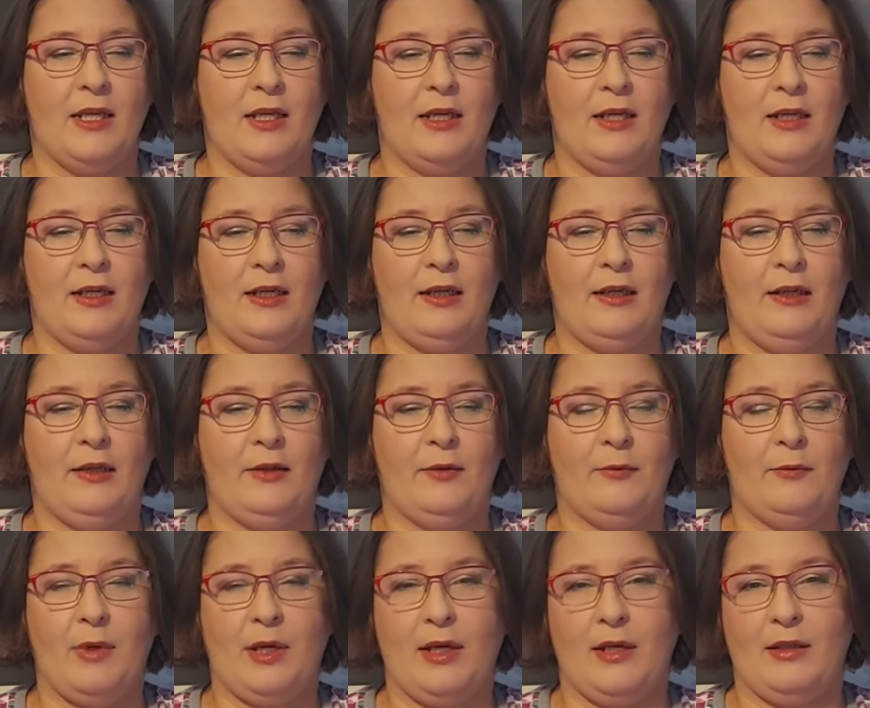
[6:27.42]

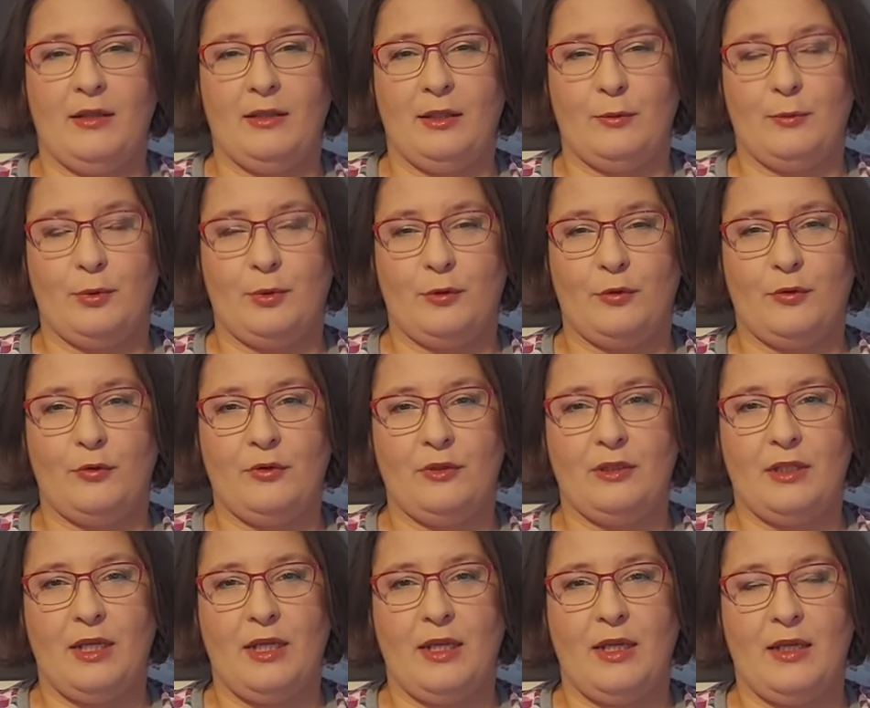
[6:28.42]
in my neighborhood,
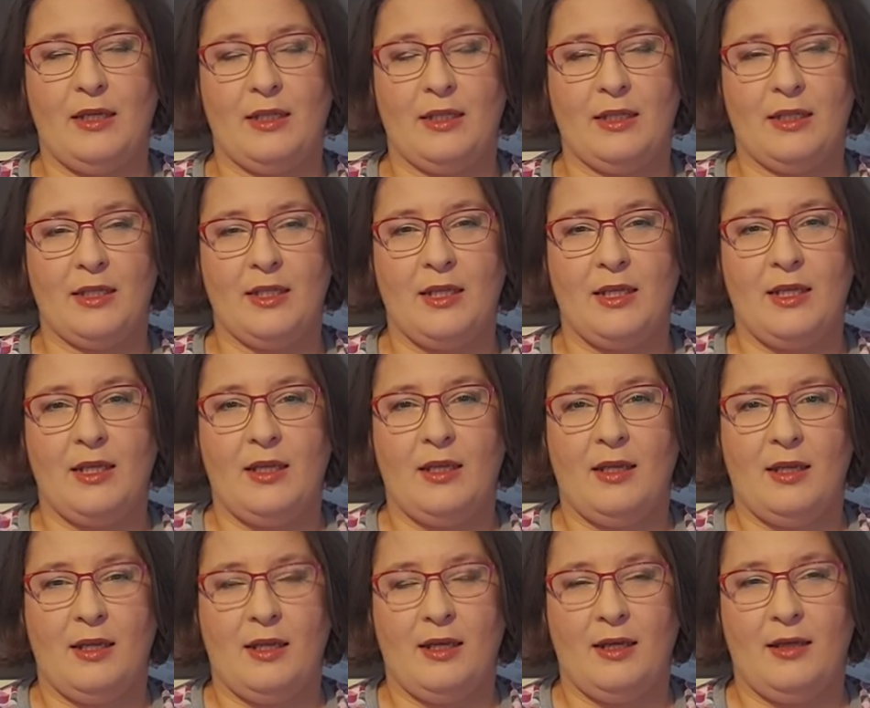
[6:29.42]
and
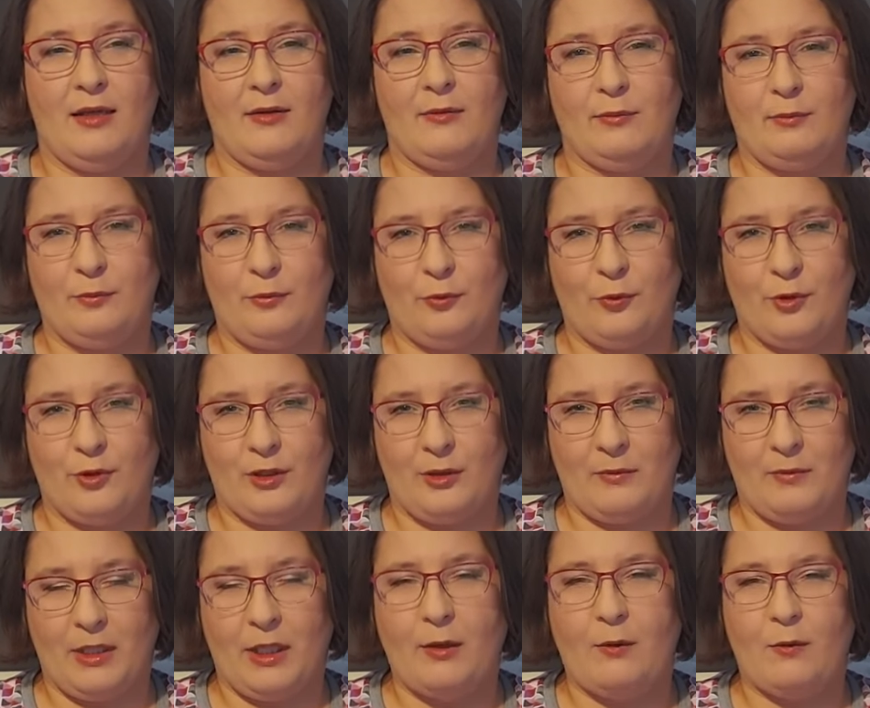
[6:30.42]
I'm gonna
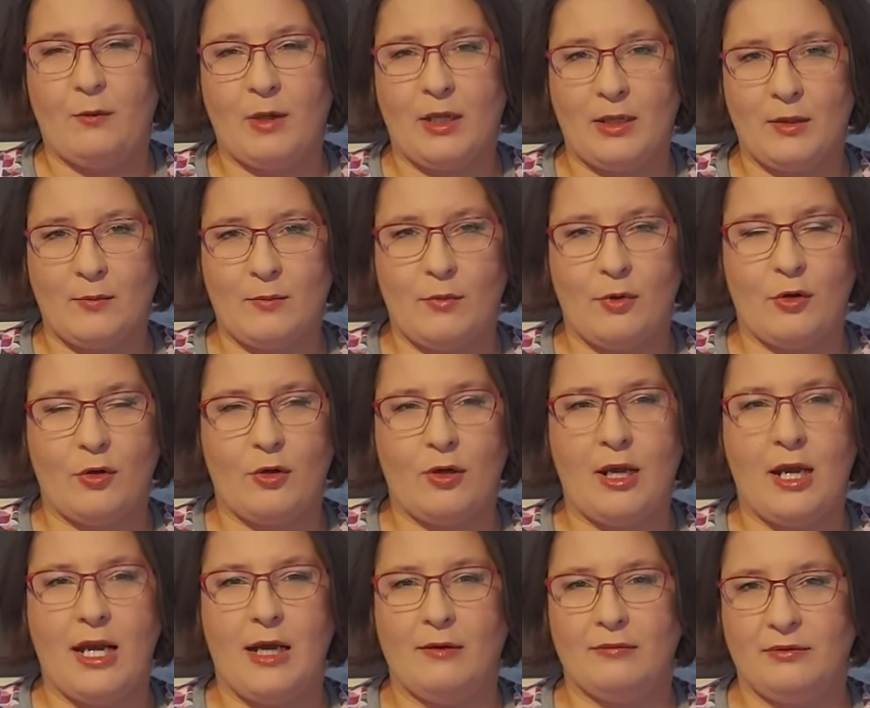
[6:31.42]
make one more
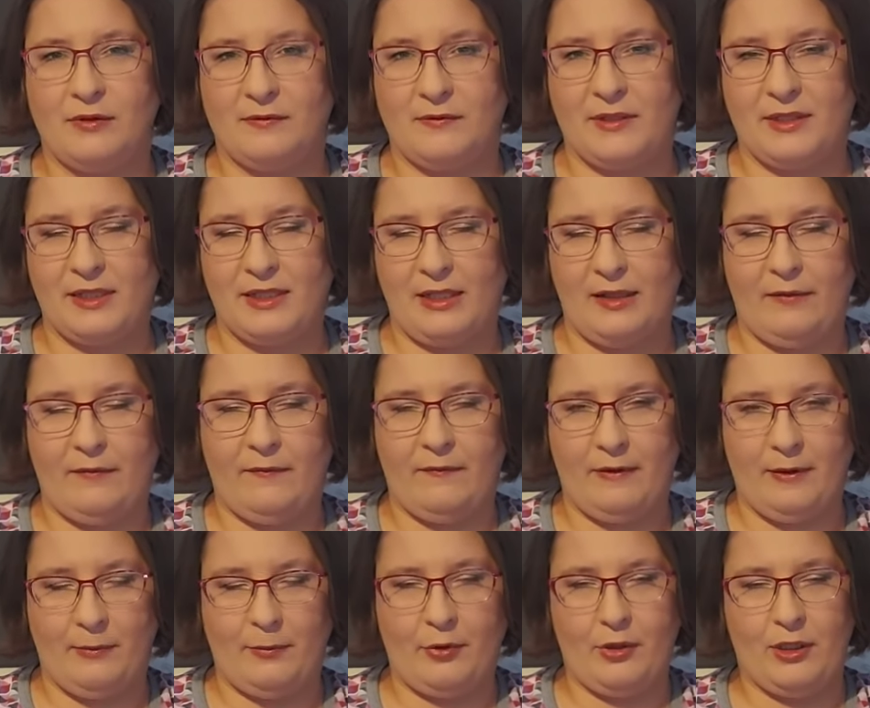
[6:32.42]
out of the same
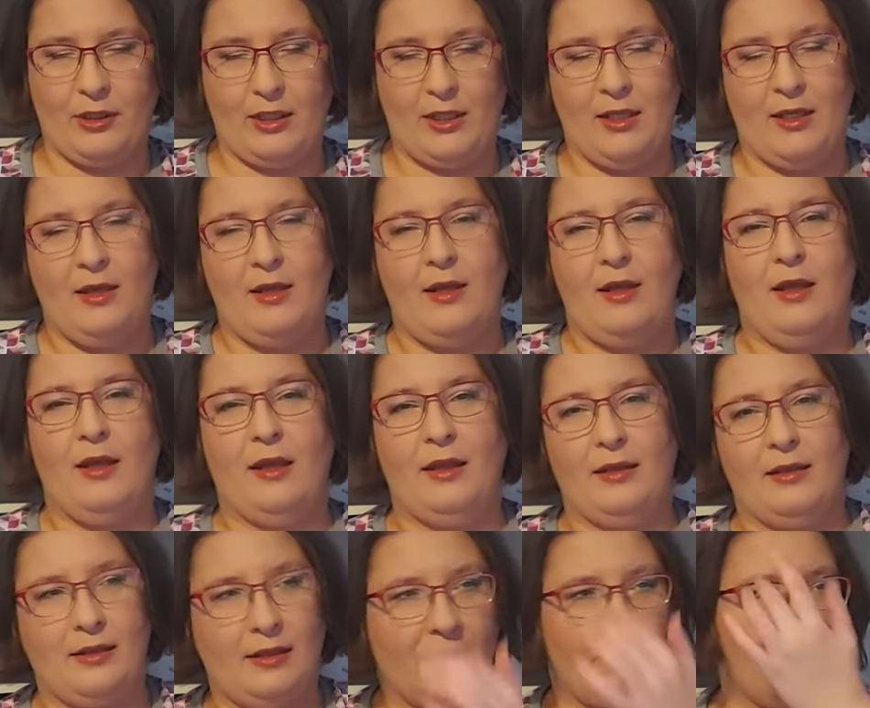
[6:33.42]
fabric
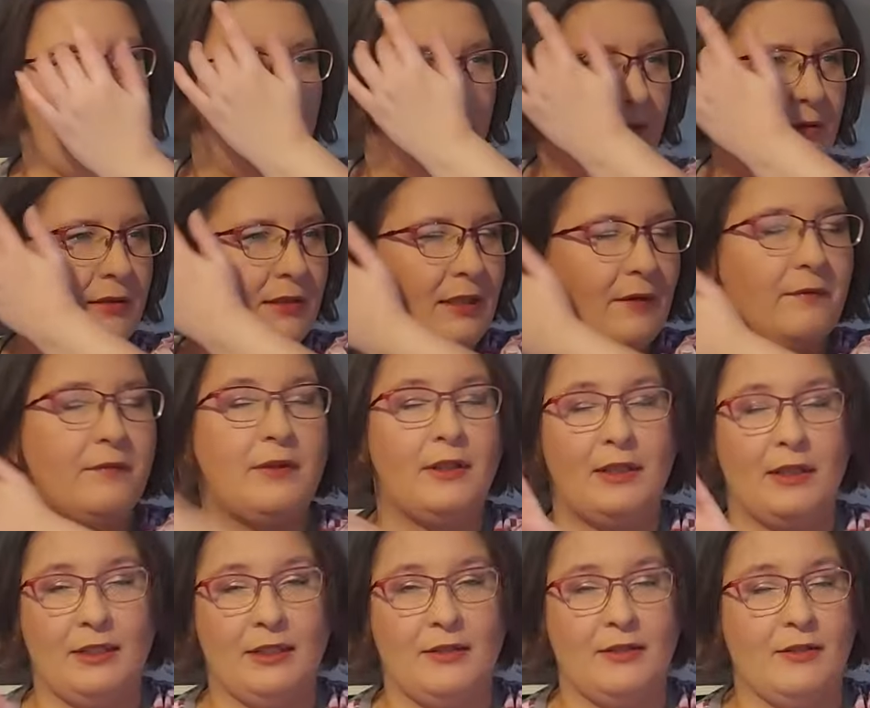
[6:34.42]
and then something
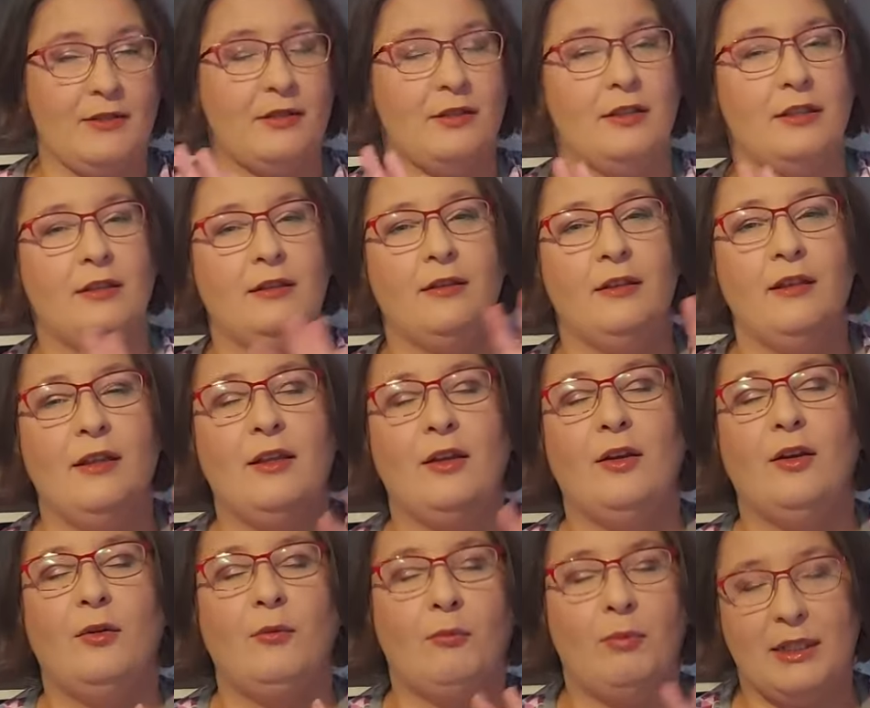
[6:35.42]
additional,
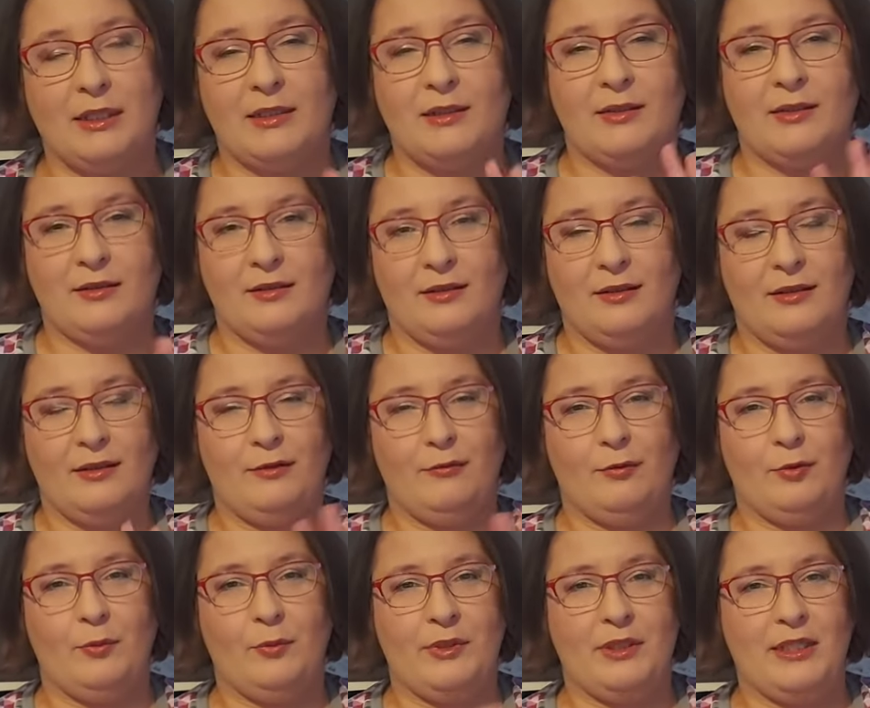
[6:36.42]
but it
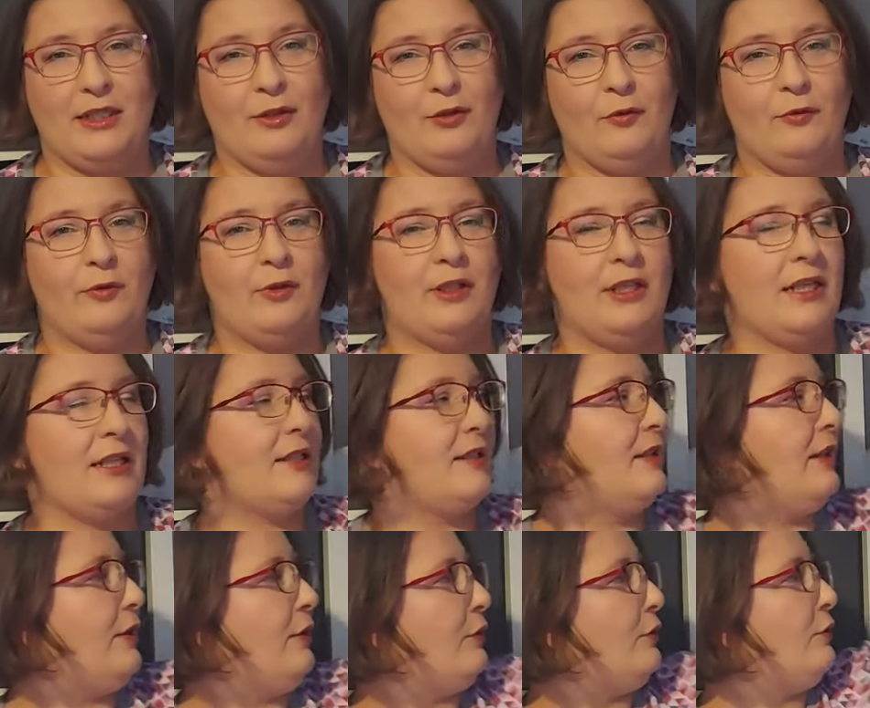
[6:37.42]
will be done over next
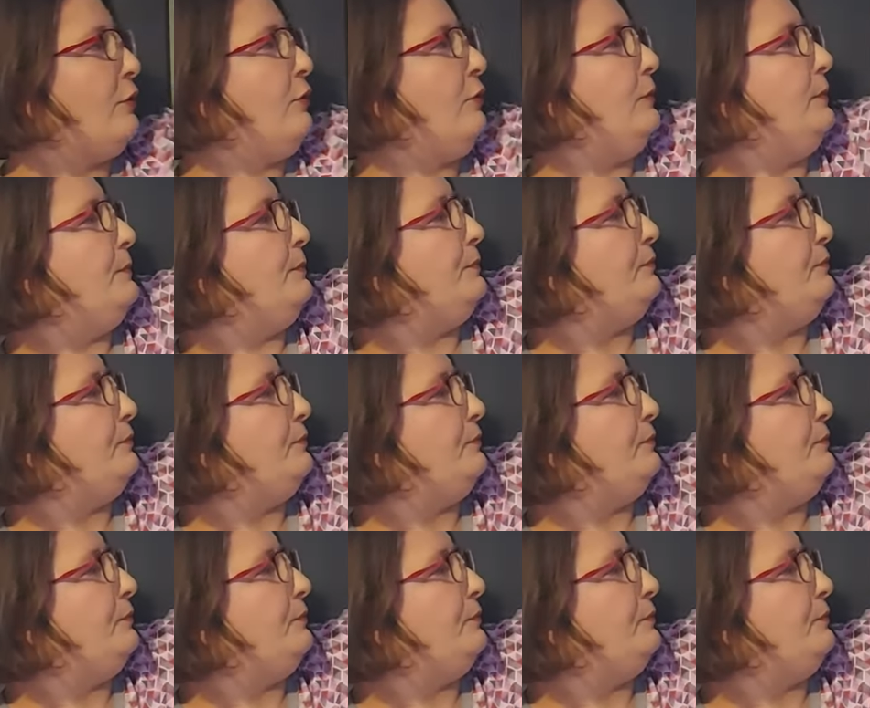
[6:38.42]
day or two.